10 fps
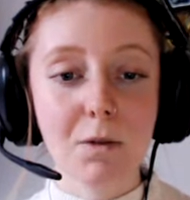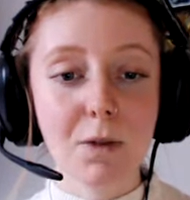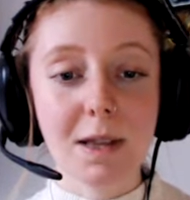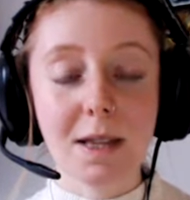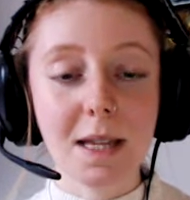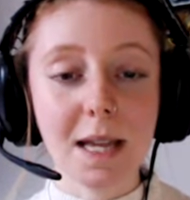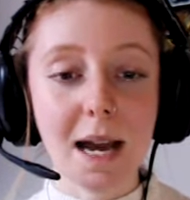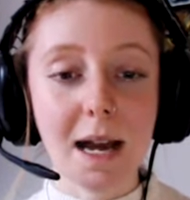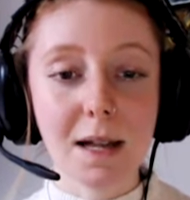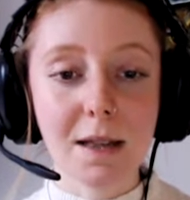Recently
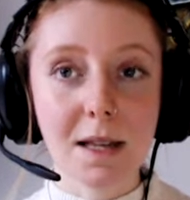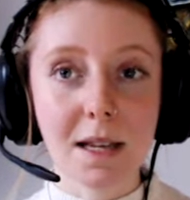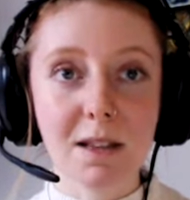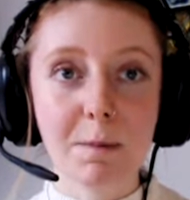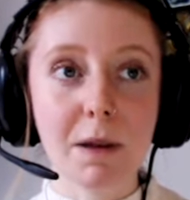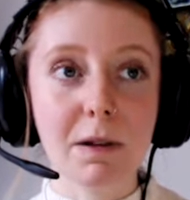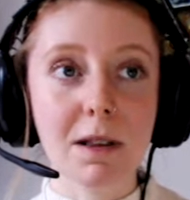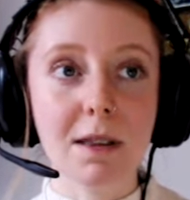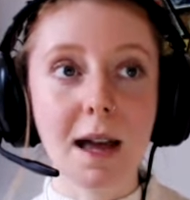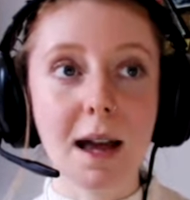had an
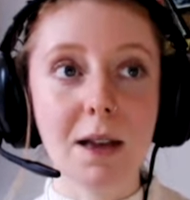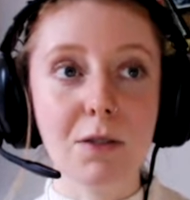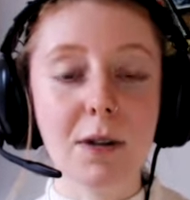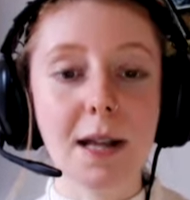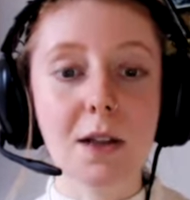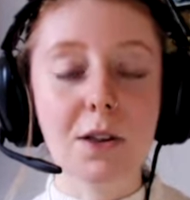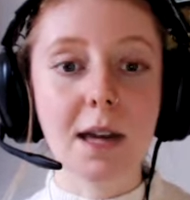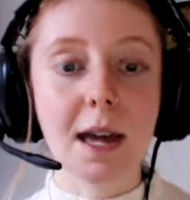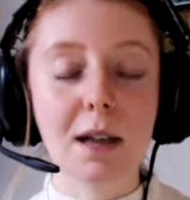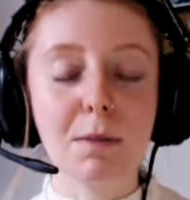experience that has really
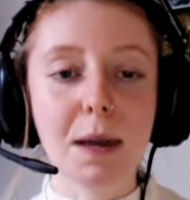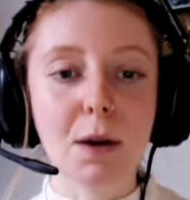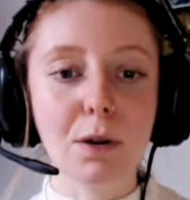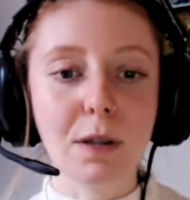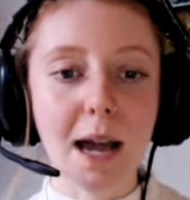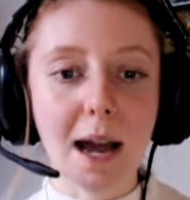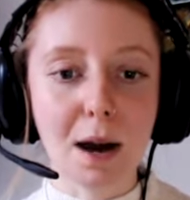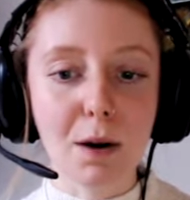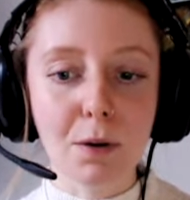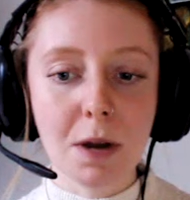educated me on
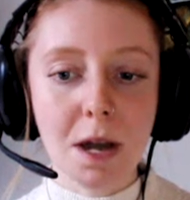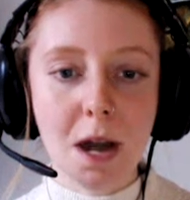how